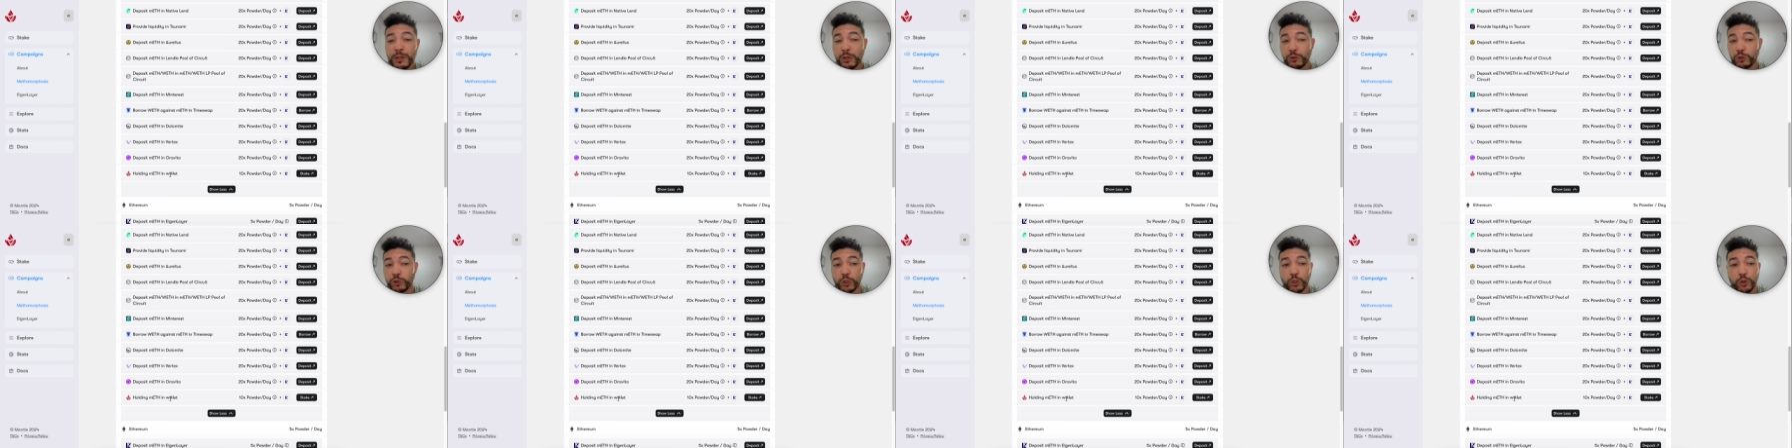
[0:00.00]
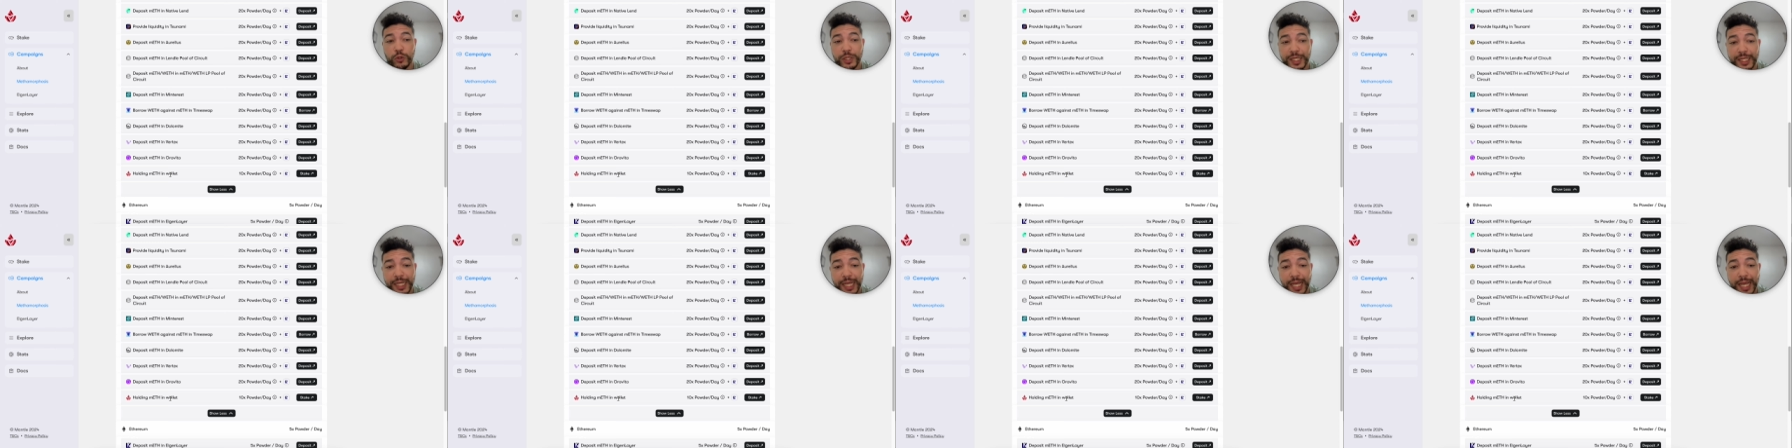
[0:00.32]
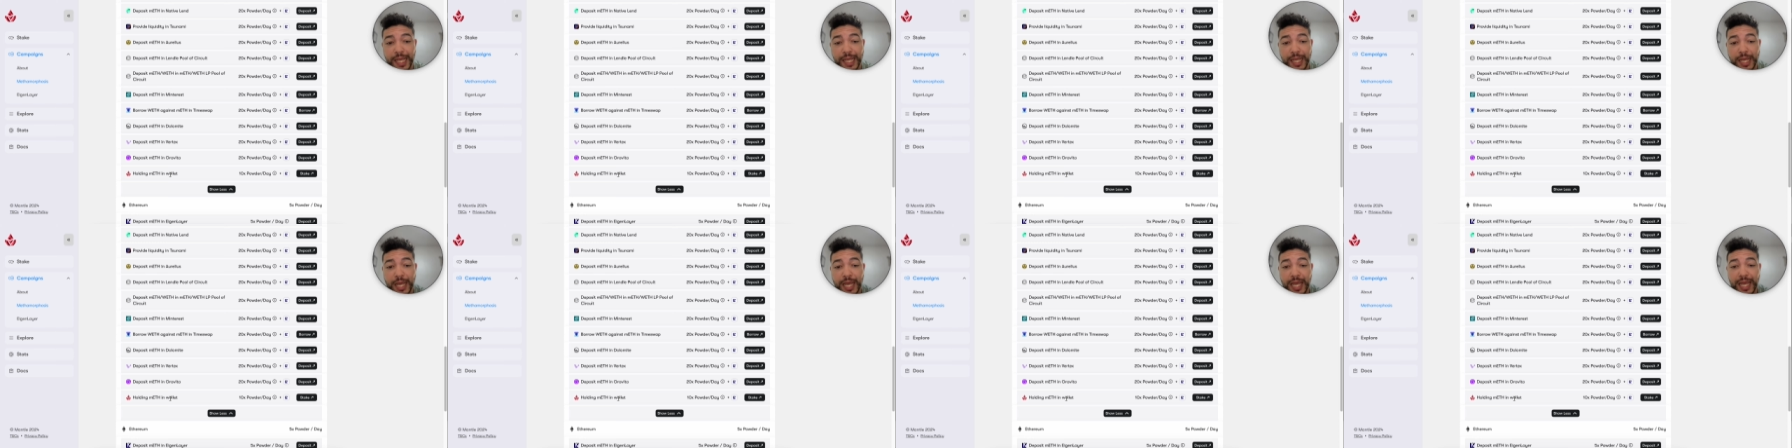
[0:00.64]

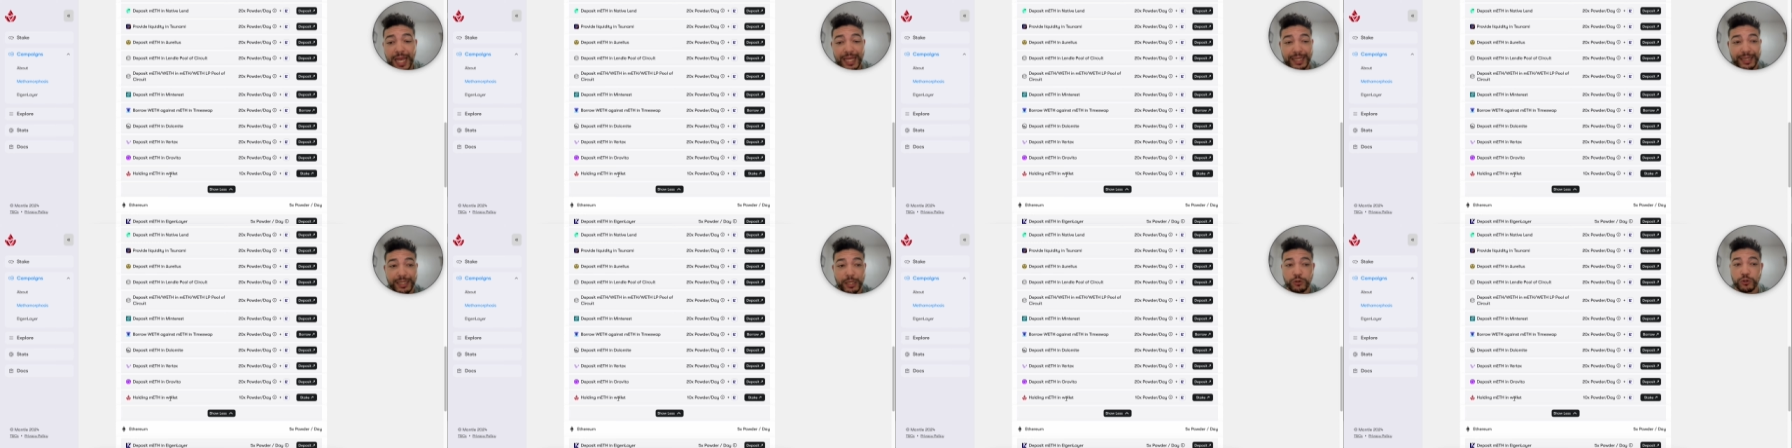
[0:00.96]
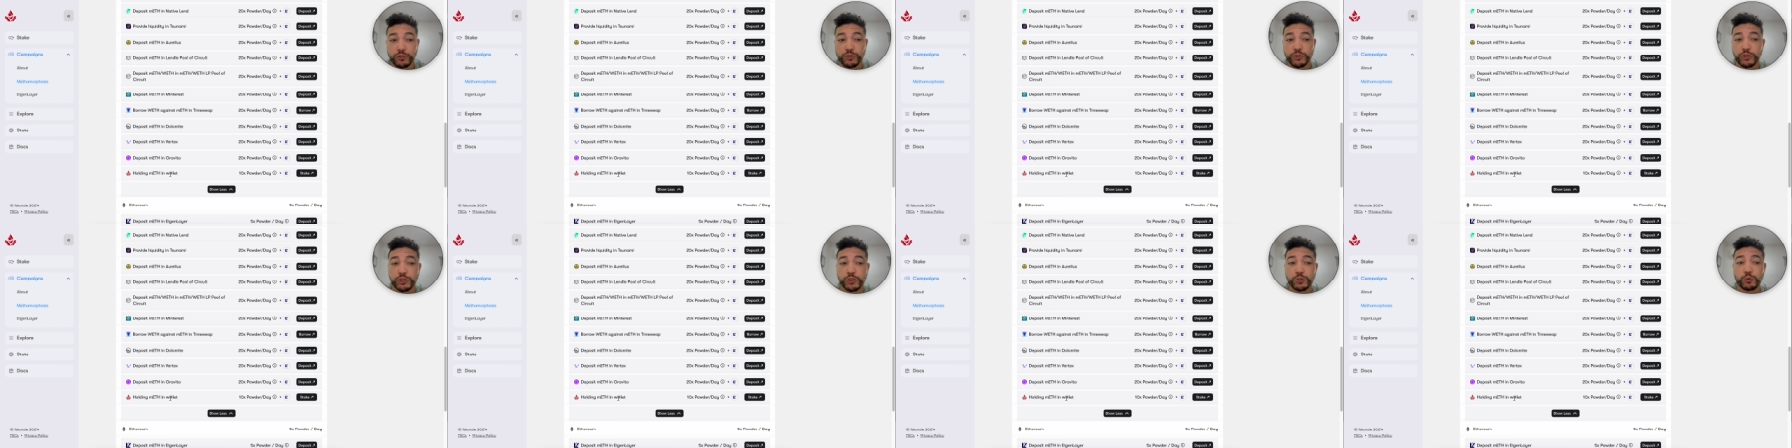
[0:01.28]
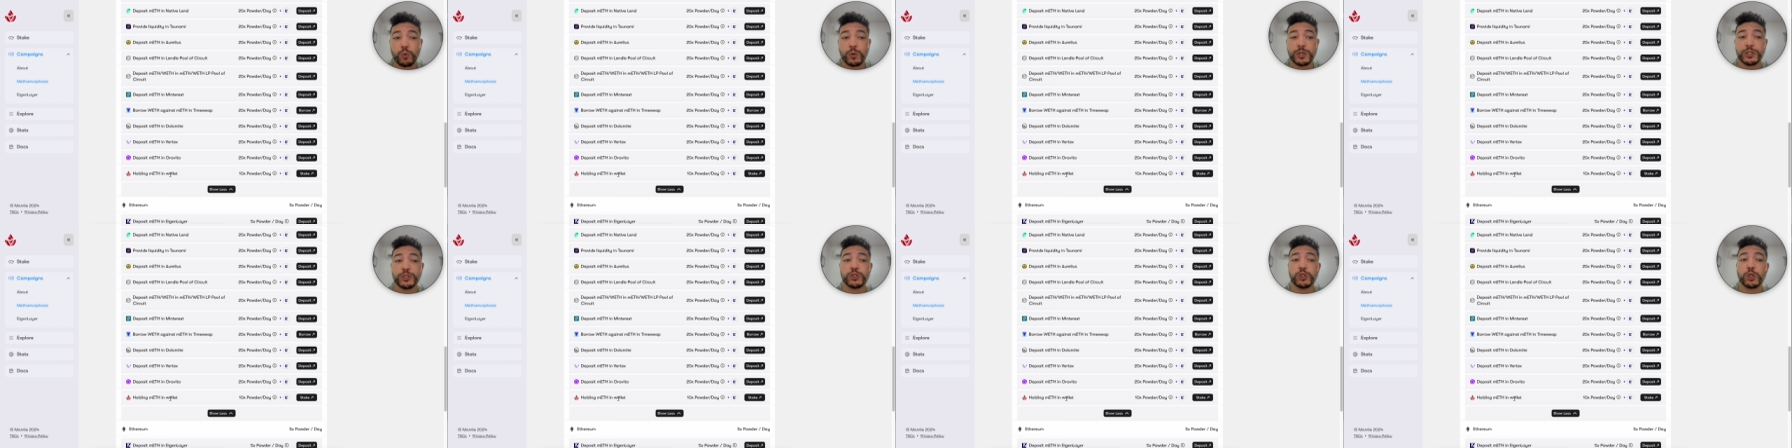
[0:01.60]
30K and then you just
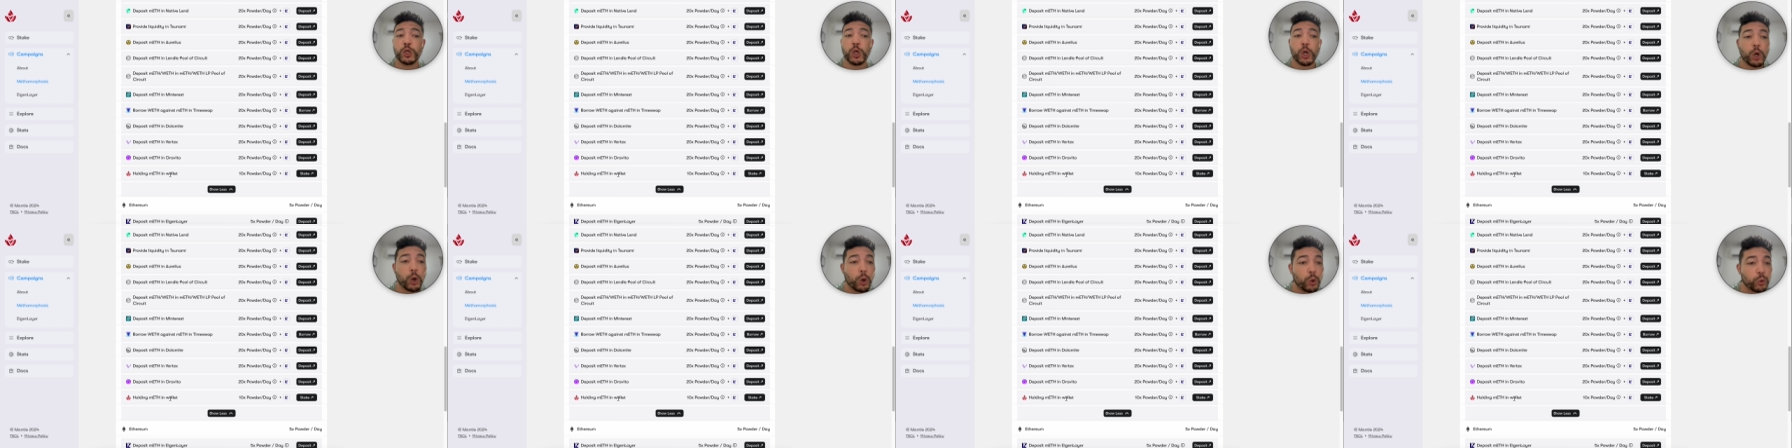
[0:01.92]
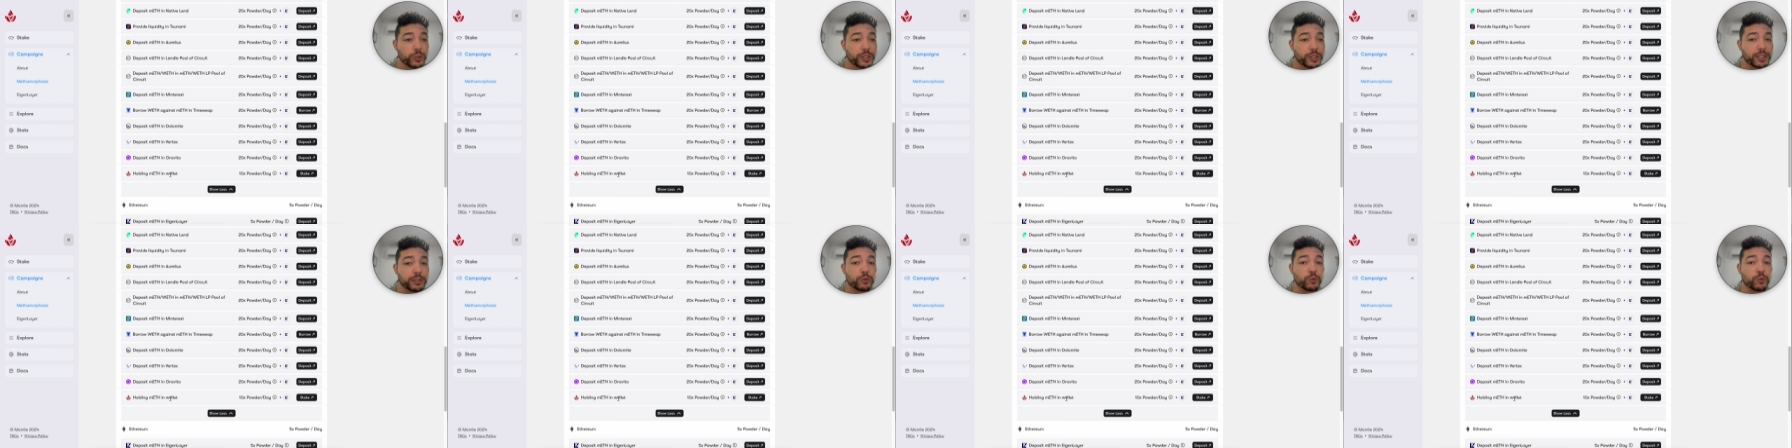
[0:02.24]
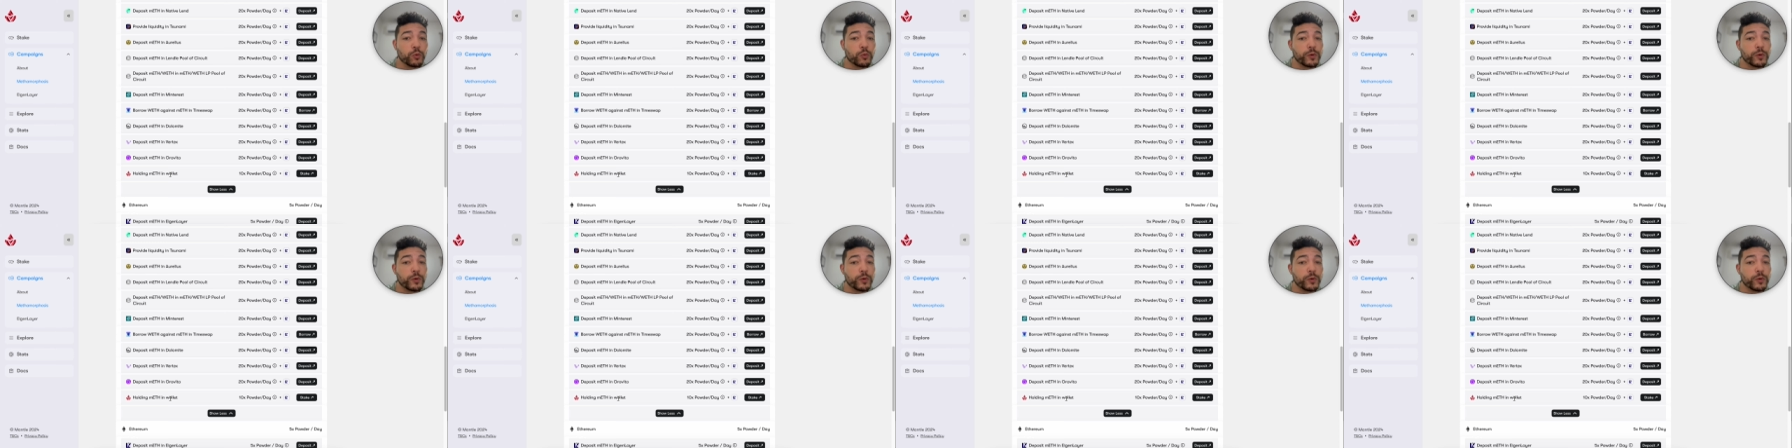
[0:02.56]
want to hold it